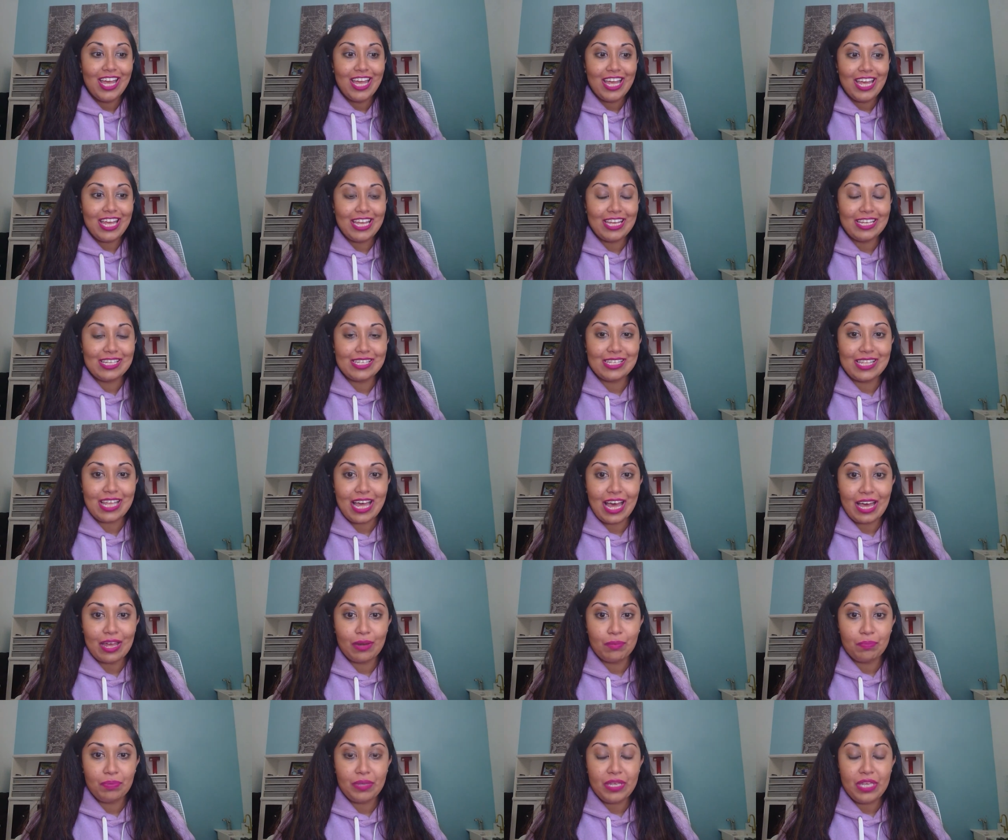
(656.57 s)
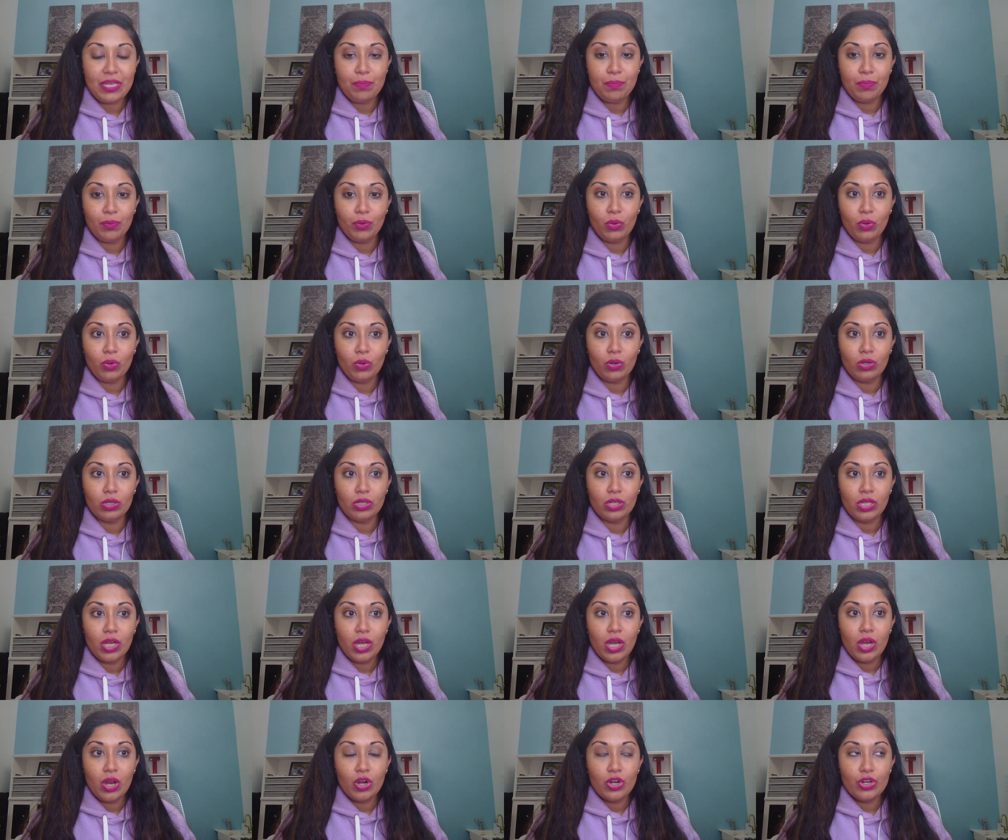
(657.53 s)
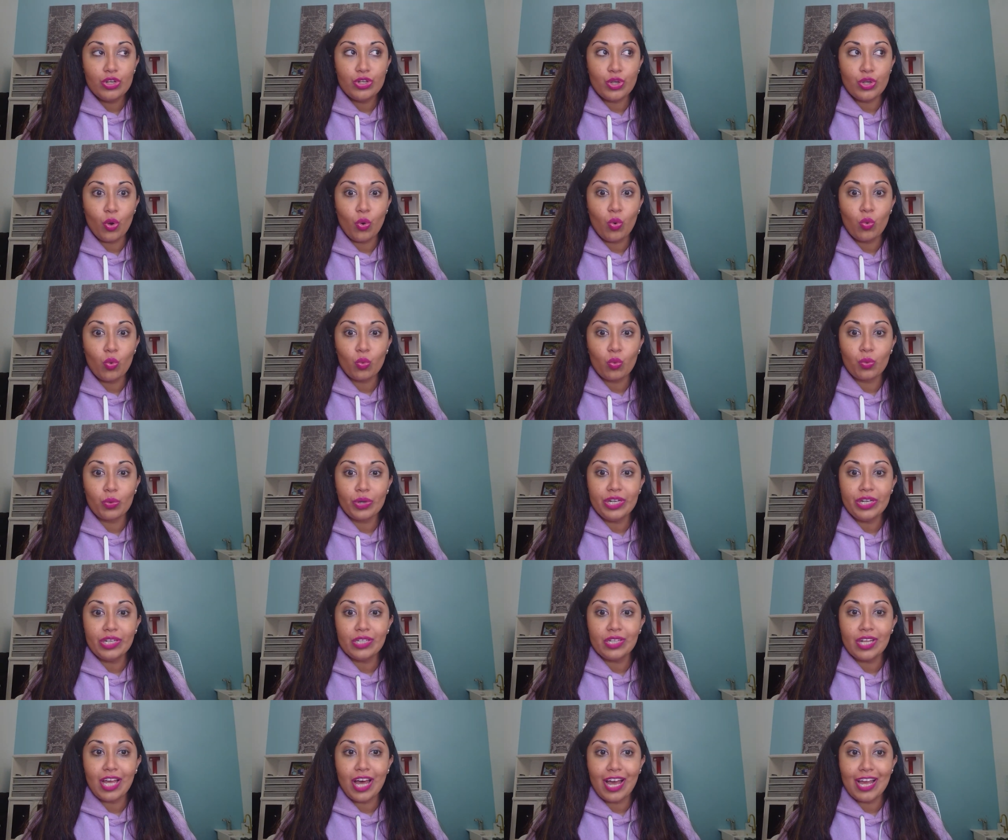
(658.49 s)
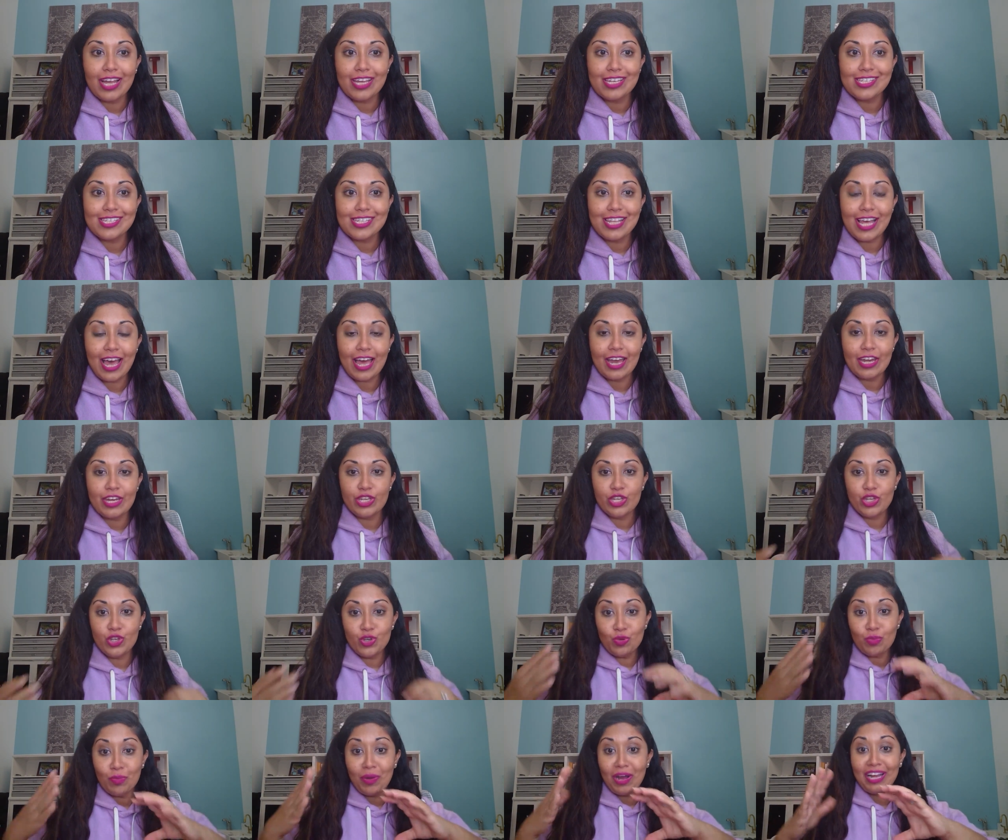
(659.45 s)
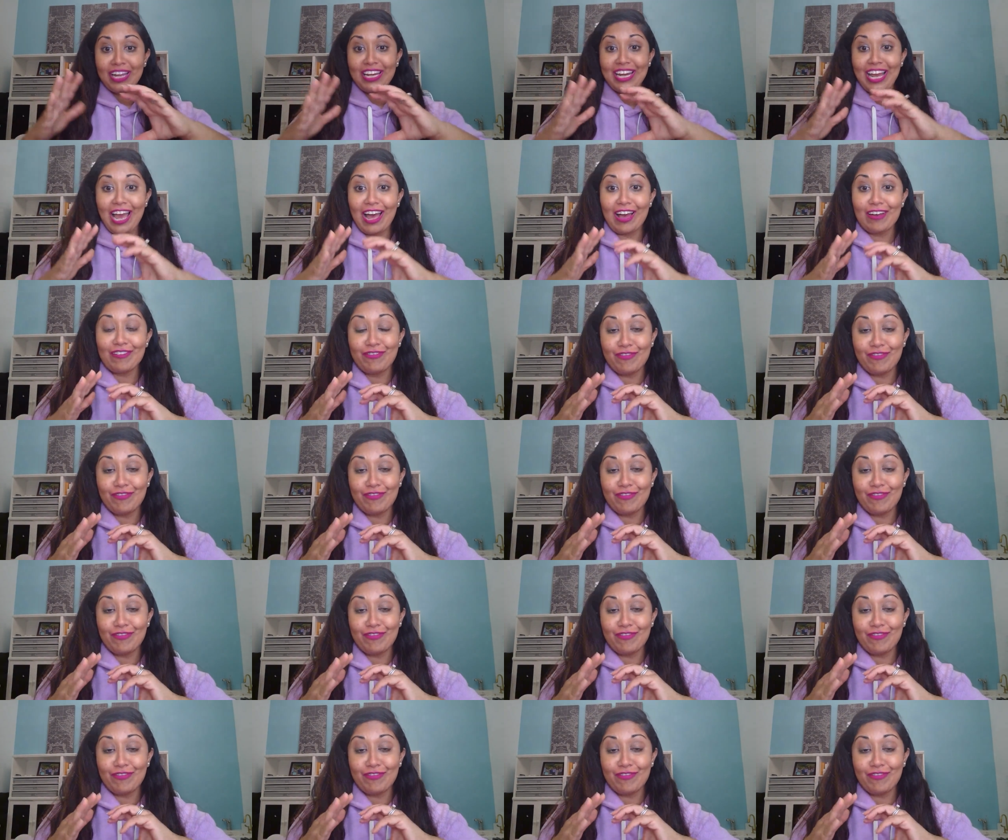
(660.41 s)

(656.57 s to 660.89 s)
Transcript: is that people don't realize that you might have